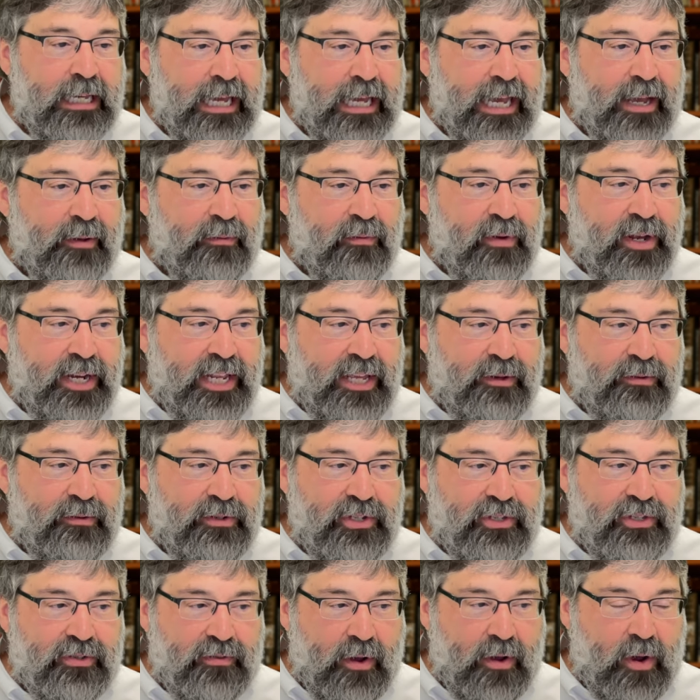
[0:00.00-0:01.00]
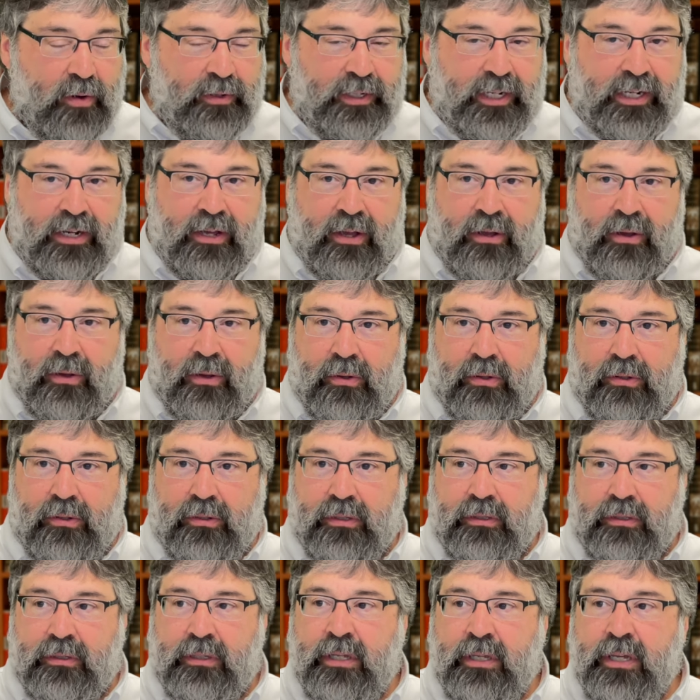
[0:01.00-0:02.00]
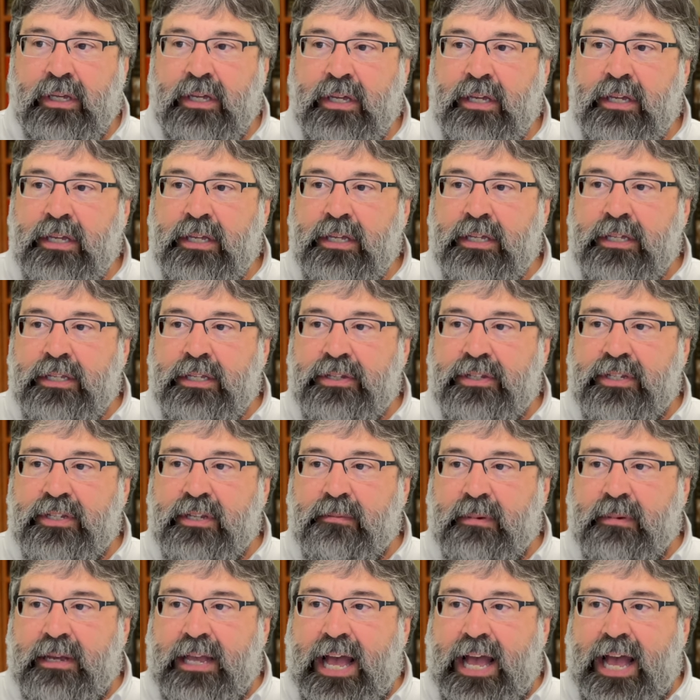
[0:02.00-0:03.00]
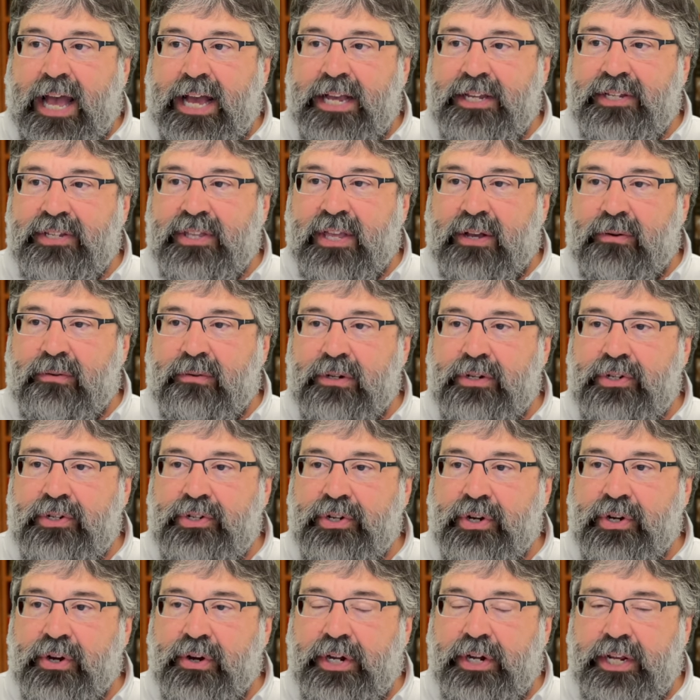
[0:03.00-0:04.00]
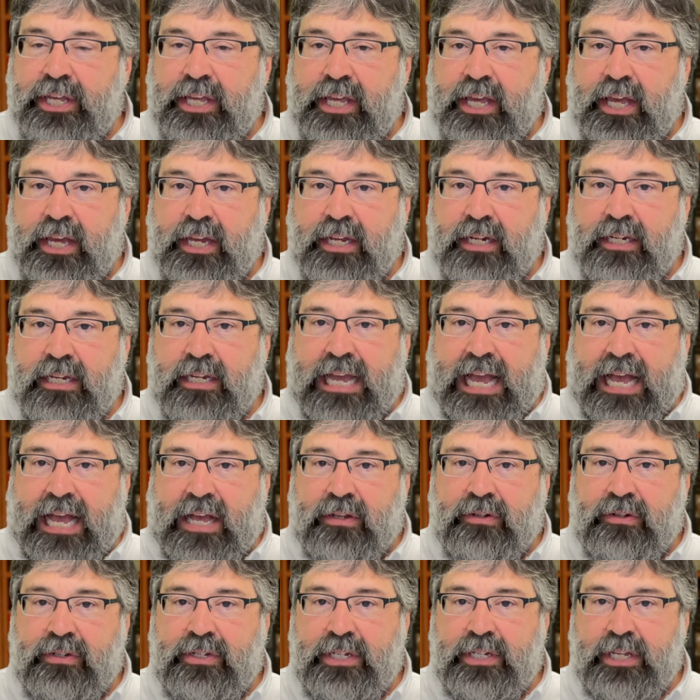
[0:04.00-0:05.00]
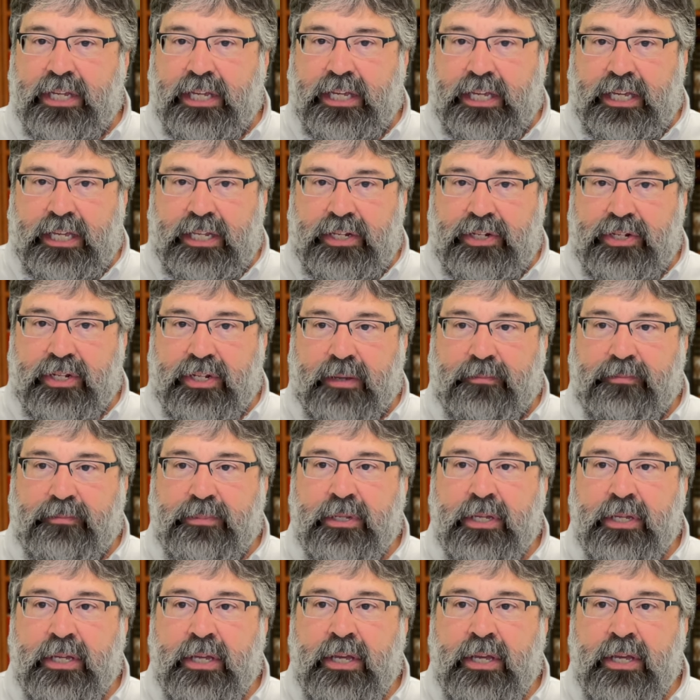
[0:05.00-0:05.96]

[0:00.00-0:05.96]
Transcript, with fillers: And when he was thrown in a hole, some guys that were journeying down to Egypt